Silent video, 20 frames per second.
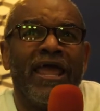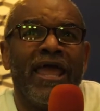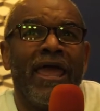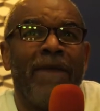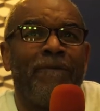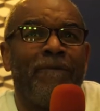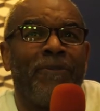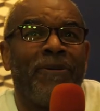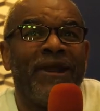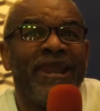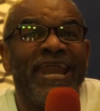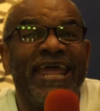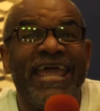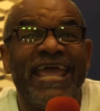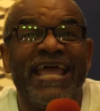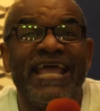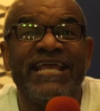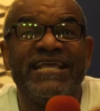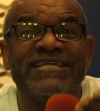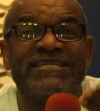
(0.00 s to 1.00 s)
It
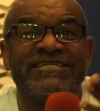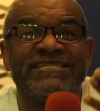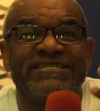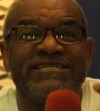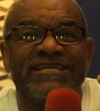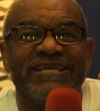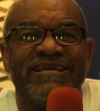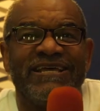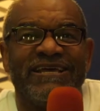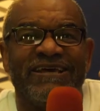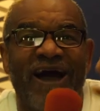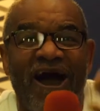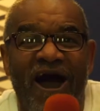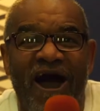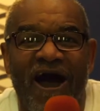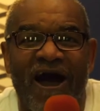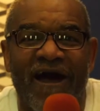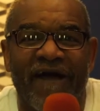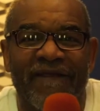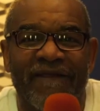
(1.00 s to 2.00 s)
pleased
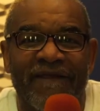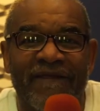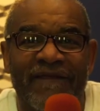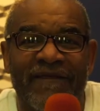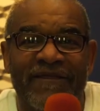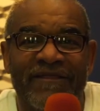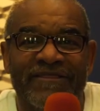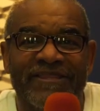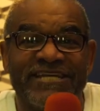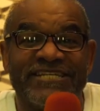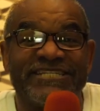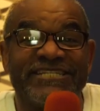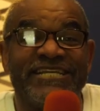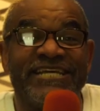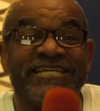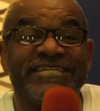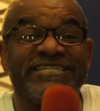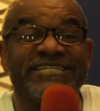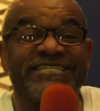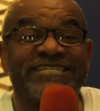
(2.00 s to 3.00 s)
God to
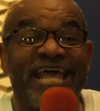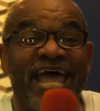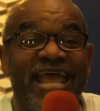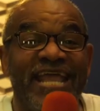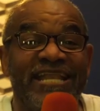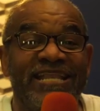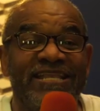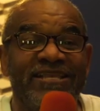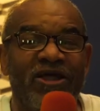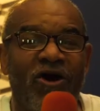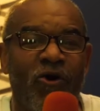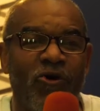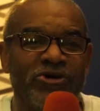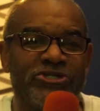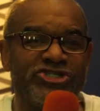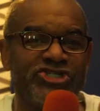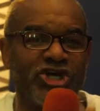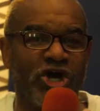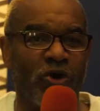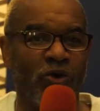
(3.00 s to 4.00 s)
send Satan
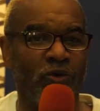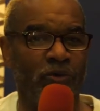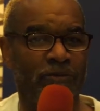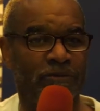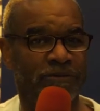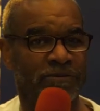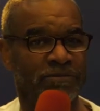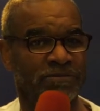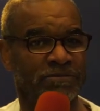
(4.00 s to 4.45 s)
on Job.